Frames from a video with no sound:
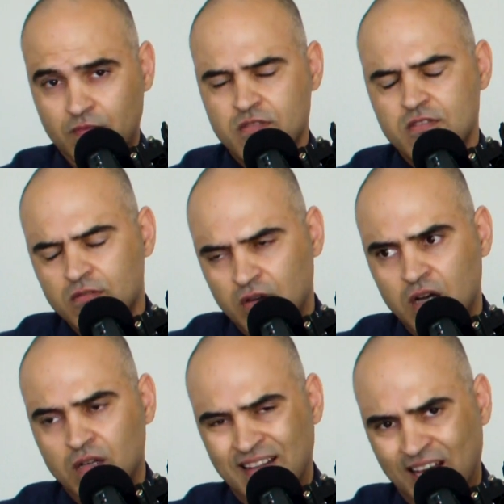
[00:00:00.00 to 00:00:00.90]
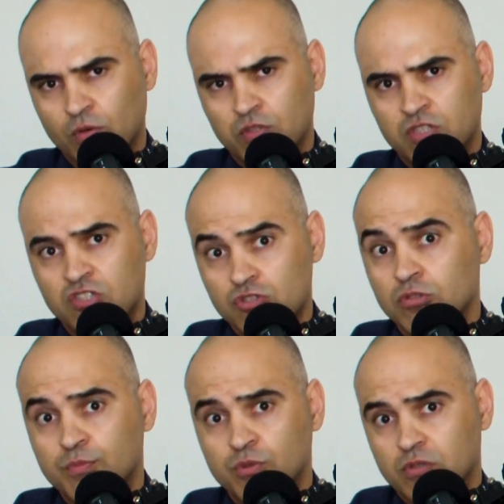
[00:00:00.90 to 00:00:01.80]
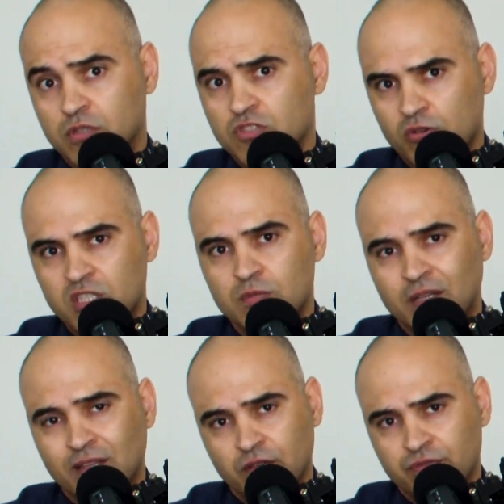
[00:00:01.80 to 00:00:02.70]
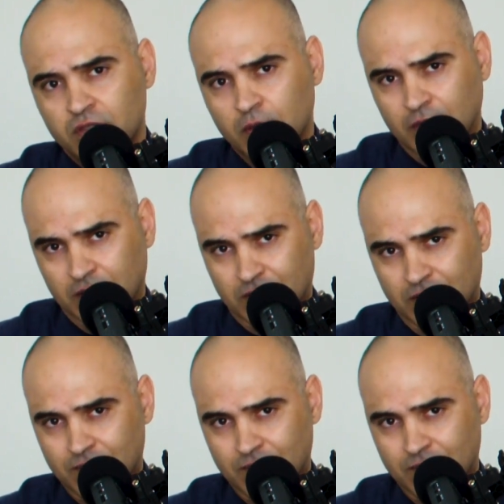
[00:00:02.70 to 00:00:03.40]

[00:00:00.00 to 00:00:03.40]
though our language is too poor to explain the phenomena.